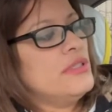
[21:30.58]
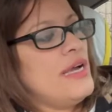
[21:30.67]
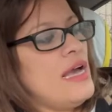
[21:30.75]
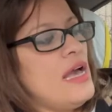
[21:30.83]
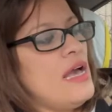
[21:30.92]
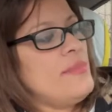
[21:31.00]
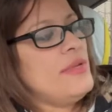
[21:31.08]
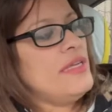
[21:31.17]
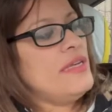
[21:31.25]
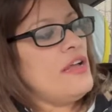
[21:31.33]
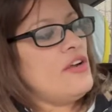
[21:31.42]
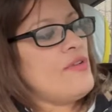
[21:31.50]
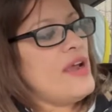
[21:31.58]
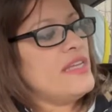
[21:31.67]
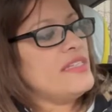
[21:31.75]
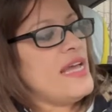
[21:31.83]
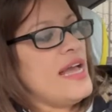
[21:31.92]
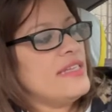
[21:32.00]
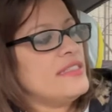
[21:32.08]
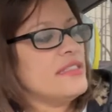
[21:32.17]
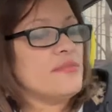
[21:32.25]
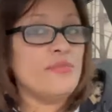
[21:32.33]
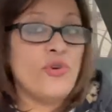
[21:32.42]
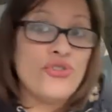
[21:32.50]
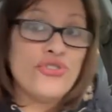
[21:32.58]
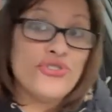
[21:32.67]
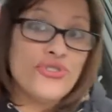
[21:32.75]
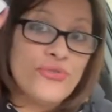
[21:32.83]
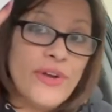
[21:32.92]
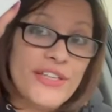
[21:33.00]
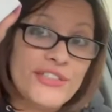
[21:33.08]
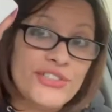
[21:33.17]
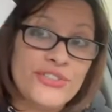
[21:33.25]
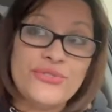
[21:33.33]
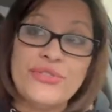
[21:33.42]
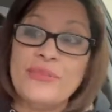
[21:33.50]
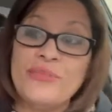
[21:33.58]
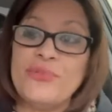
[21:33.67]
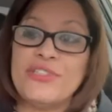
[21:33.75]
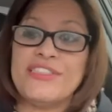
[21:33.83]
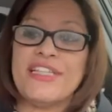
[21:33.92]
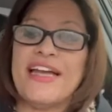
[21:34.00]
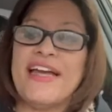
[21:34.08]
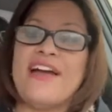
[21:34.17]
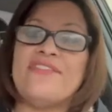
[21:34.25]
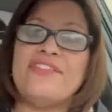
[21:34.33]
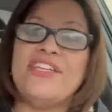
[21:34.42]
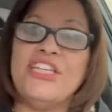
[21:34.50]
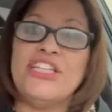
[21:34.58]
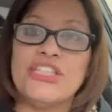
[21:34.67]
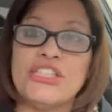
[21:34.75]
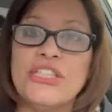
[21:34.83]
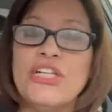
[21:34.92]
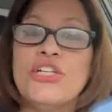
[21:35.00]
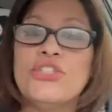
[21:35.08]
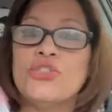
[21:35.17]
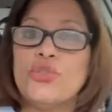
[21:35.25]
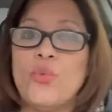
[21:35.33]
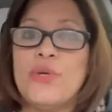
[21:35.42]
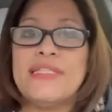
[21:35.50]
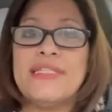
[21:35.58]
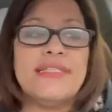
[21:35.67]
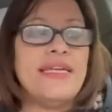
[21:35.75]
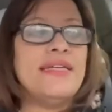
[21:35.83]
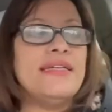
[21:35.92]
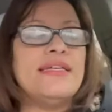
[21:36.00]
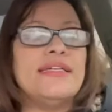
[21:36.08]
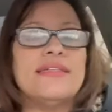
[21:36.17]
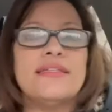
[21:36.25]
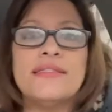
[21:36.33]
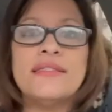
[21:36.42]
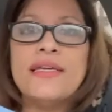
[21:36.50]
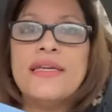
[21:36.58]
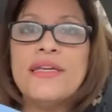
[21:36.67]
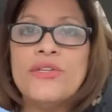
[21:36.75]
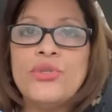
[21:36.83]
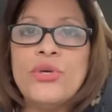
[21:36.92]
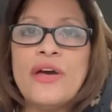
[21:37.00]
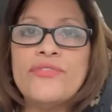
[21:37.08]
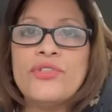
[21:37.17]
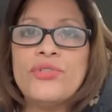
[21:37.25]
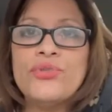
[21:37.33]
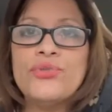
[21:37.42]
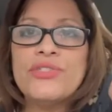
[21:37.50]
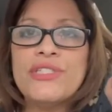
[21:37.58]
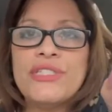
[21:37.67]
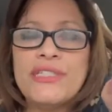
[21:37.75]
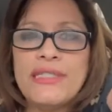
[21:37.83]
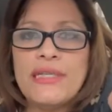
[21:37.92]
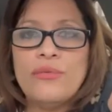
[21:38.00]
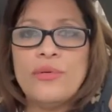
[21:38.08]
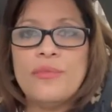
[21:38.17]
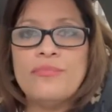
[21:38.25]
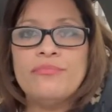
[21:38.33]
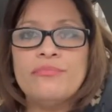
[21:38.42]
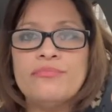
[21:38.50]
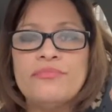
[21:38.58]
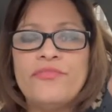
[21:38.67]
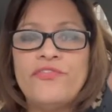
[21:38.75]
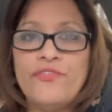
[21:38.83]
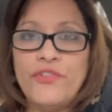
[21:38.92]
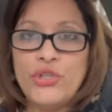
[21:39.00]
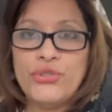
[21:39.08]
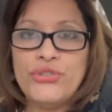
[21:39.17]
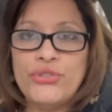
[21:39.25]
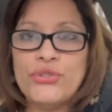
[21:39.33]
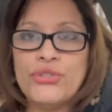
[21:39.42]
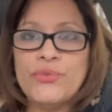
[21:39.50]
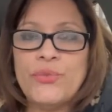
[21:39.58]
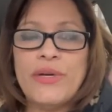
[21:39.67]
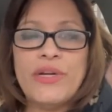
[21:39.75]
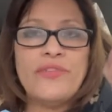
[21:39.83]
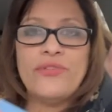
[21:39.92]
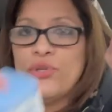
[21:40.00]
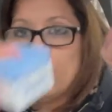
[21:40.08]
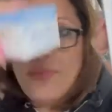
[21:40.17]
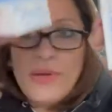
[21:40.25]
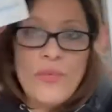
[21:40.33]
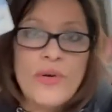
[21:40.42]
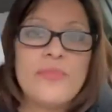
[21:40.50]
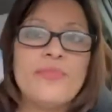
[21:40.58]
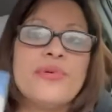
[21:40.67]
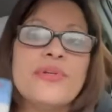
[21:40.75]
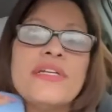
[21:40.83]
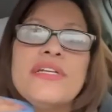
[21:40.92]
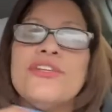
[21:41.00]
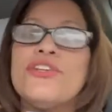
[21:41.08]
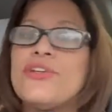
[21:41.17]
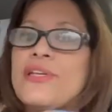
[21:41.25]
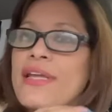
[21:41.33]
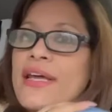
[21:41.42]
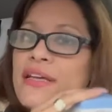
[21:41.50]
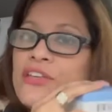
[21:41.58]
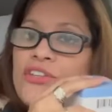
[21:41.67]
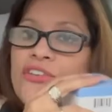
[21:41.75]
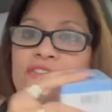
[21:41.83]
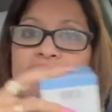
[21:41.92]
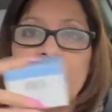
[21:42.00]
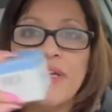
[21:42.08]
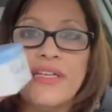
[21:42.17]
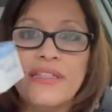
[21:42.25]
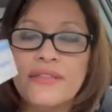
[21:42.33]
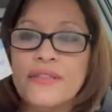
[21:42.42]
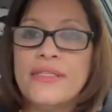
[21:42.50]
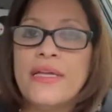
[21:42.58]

Abby Hyaluronic Acid Moisturizer Cream, which I have here. So what it's saying is you have to use the serum first, wherever you may want to put it in your neck, in your face.